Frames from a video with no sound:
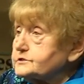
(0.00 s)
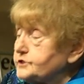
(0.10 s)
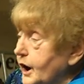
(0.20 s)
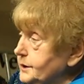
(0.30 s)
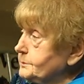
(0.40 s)

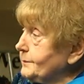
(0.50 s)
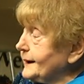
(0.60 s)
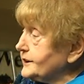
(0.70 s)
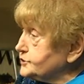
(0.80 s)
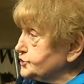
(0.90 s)
done by
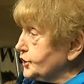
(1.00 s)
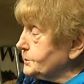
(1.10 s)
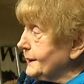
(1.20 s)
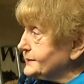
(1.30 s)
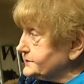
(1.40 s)
a
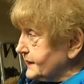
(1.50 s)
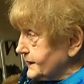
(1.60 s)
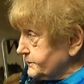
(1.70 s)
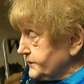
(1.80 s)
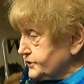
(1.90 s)
German
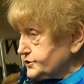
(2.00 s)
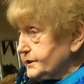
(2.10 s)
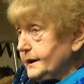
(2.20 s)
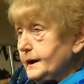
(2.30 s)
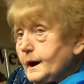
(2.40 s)

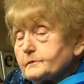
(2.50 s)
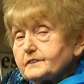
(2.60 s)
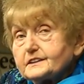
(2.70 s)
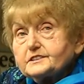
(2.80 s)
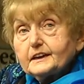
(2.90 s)
television
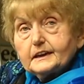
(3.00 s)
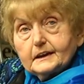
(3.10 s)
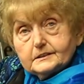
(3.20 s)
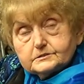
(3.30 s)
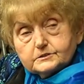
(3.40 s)
where they
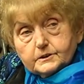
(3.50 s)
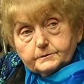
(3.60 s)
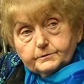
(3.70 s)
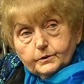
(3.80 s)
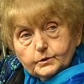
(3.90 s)

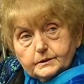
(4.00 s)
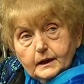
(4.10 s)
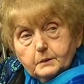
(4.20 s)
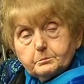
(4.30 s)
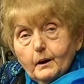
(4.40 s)

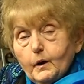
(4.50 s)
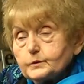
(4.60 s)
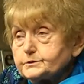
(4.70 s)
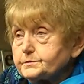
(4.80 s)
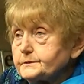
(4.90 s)
interviewed
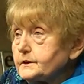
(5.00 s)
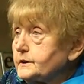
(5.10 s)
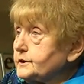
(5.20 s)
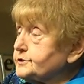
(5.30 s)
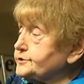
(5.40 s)
about
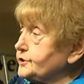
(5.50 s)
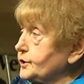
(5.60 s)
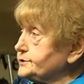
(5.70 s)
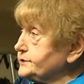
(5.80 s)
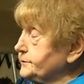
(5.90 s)

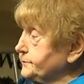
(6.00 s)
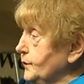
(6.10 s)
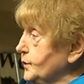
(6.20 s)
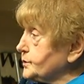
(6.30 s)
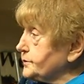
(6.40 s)

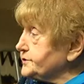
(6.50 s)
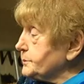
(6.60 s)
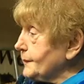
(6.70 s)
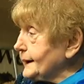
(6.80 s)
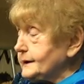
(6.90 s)
34 of the
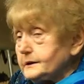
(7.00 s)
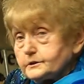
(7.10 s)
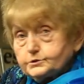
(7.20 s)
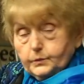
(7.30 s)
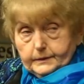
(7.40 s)

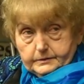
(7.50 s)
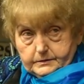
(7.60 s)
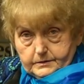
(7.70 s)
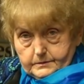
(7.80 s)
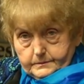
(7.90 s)
Mengele
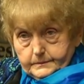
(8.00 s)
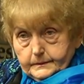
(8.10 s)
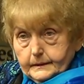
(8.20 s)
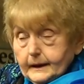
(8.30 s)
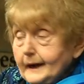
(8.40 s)
twins.
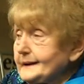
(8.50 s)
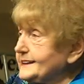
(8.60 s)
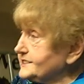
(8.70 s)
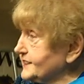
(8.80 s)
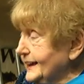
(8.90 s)
And
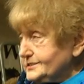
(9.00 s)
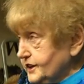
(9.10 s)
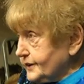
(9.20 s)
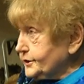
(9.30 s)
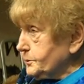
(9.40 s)
in that
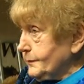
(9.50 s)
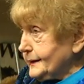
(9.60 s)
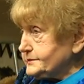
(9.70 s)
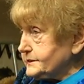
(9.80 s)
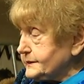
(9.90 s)

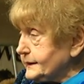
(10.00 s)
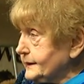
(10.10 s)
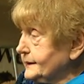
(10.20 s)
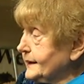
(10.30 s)
documentary